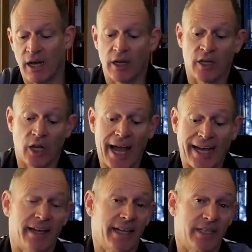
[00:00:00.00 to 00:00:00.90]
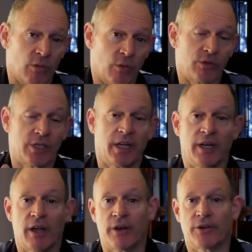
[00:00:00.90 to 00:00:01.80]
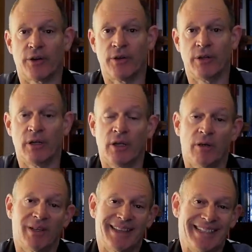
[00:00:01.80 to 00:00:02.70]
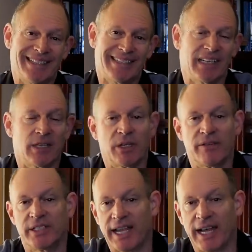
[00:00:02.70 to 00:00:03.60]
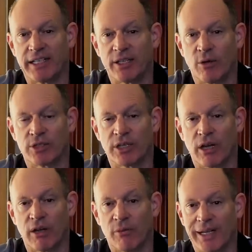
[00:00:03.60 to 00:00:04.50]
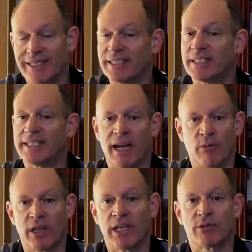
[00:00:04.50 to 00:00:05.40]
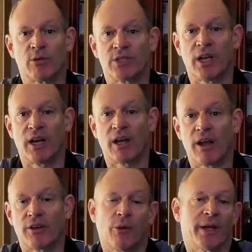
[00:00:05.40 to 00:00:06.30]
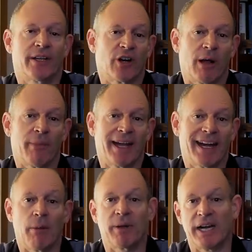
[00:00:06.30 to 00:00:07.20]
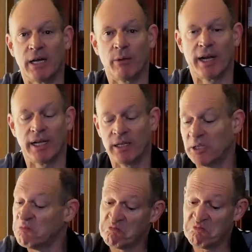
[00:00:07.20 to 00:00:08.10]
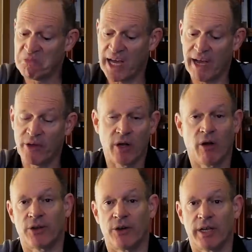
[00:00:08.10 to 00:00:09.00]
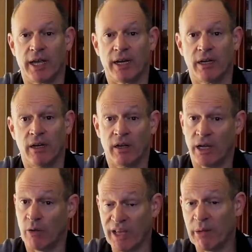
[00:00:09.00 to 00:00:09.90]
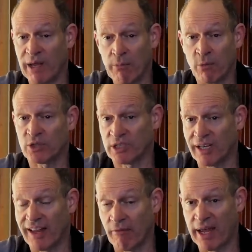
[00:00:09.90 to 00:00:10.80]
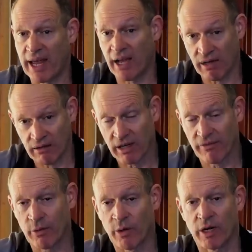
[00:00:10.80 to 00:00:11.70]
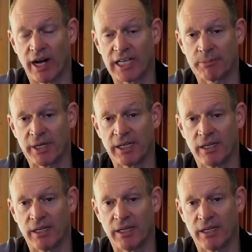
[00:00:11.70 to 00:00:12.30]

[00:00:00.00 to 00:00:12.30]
The rules are going to go through, but this is a little bit of a tactic also. If we can just set up where these rules are going to go through, we can try and make it happen anyway. They haven't gone through yet. And we the people still have power if we want to grasp it.